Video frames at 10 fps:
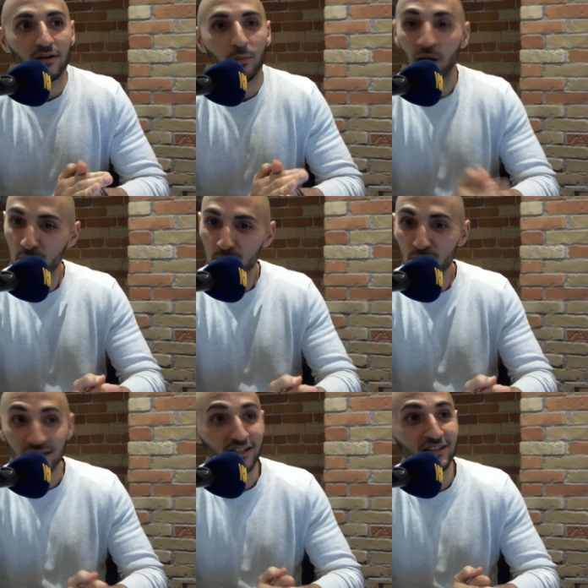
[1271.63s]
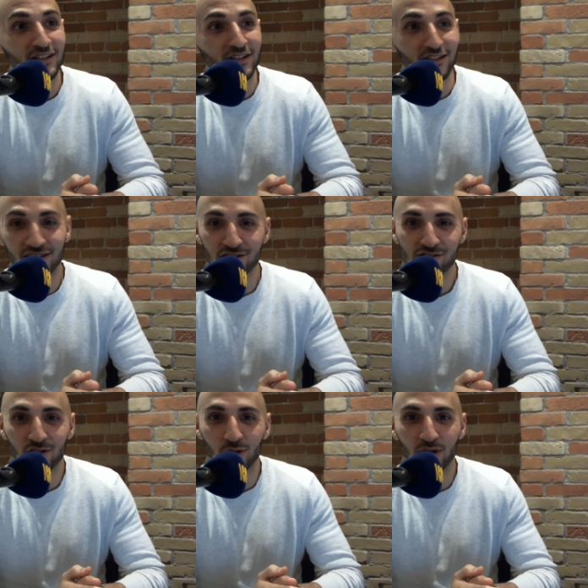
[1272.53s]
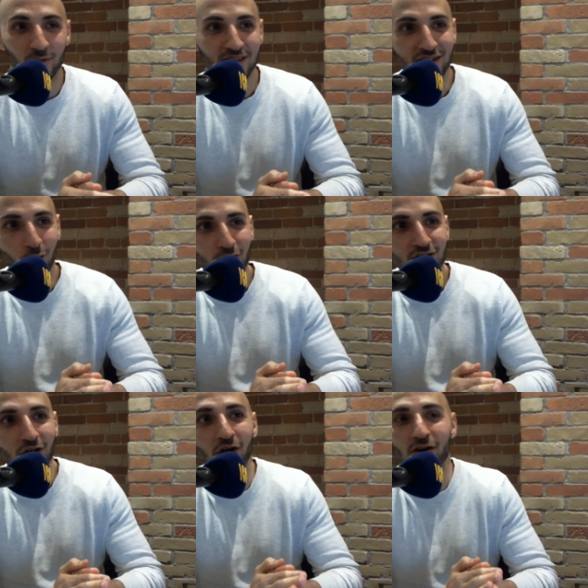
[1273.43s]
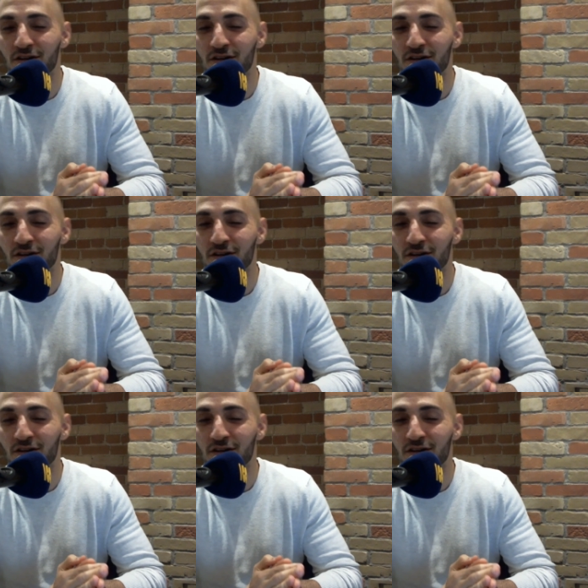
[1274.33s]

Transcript: Bayern Munich continues to do it with the old guard,